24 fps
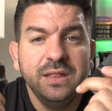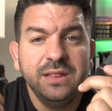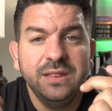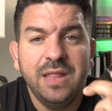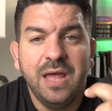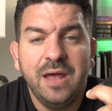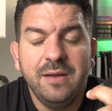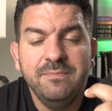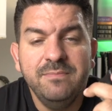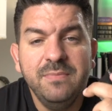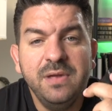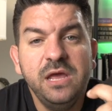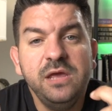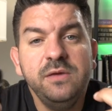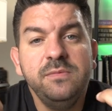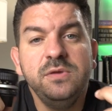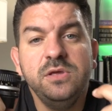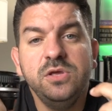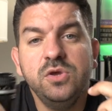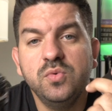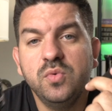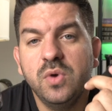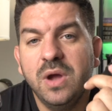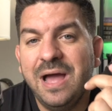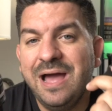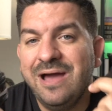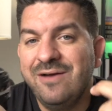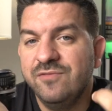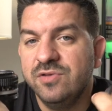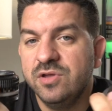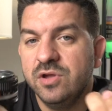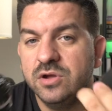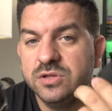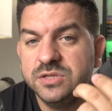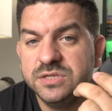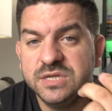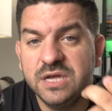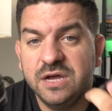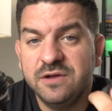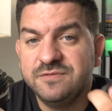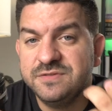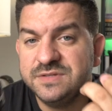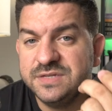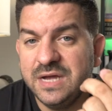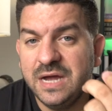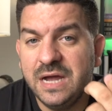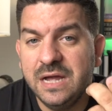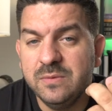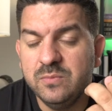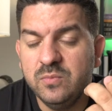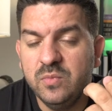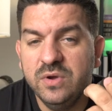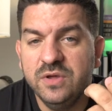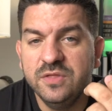that maybe you were having a tough time